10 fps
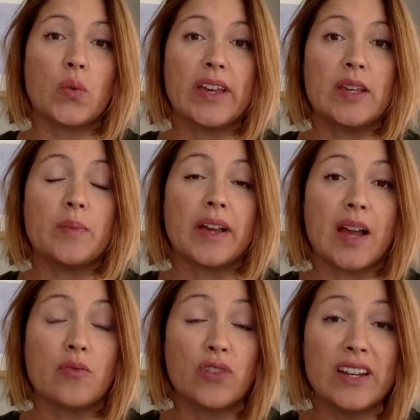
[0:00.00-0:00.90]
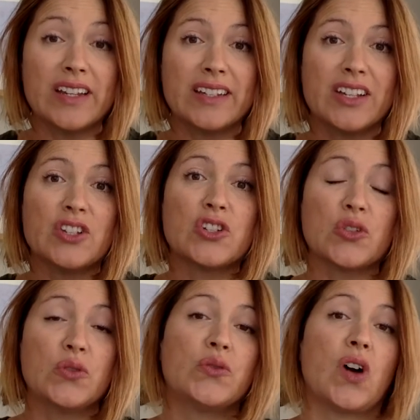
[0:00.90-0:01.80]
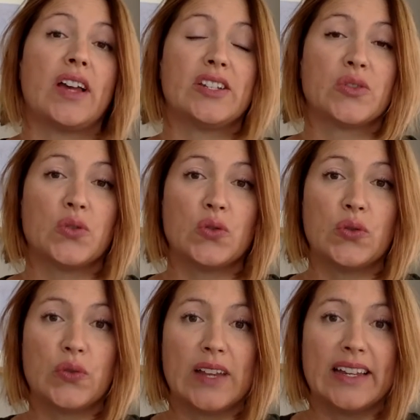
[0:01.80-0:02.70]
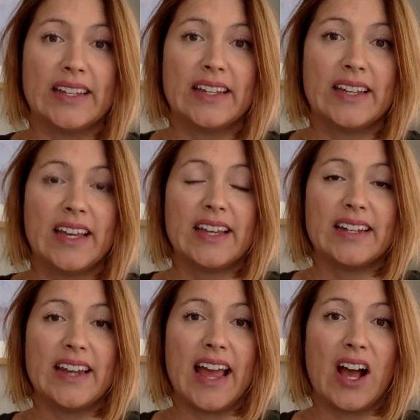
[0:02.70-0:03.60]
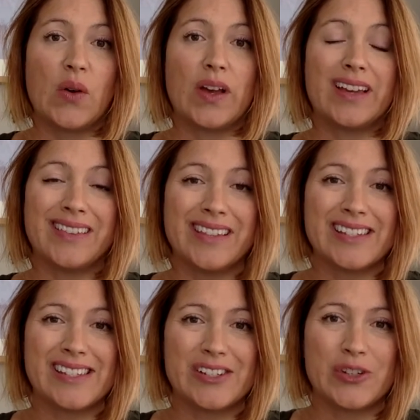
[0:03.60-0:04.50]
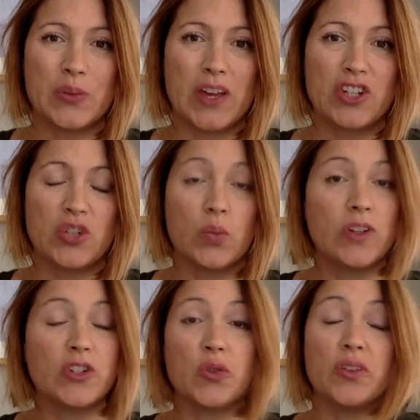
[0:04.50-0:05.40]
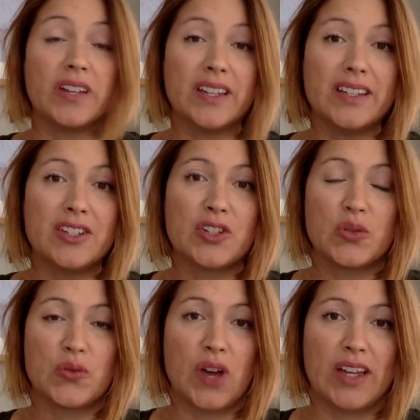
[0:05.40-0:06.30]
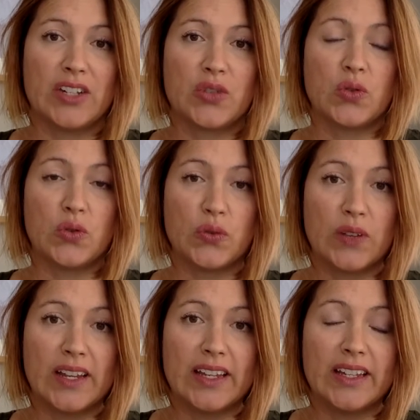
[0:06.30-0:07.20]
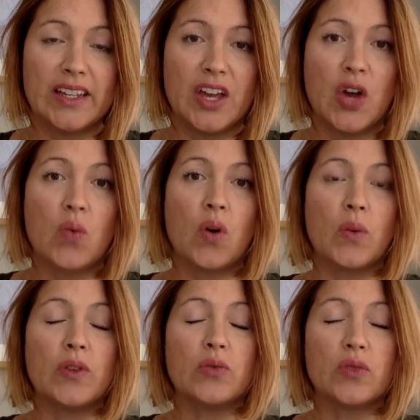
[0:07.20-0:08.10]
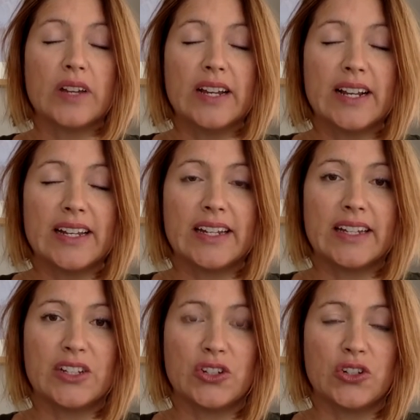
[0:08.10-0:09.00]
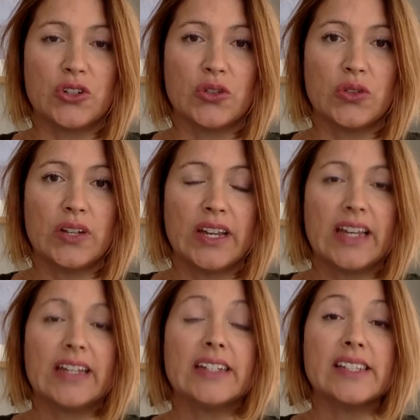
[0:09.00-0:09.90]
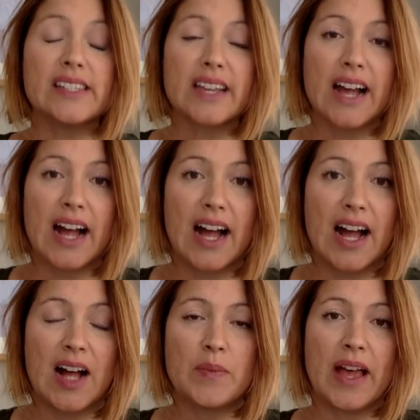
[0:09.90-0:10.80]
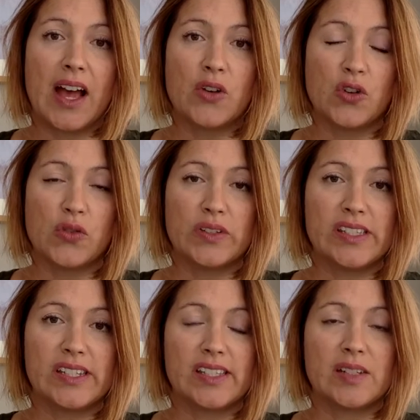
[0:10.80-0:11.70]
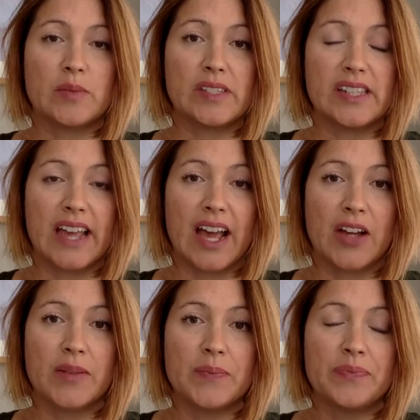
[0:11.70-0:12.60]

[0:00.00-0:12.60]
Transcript: we become ready to fight or flee. Now, in this situation, we don't need to fight or flee. What we really need to do is calm our nervous systems down,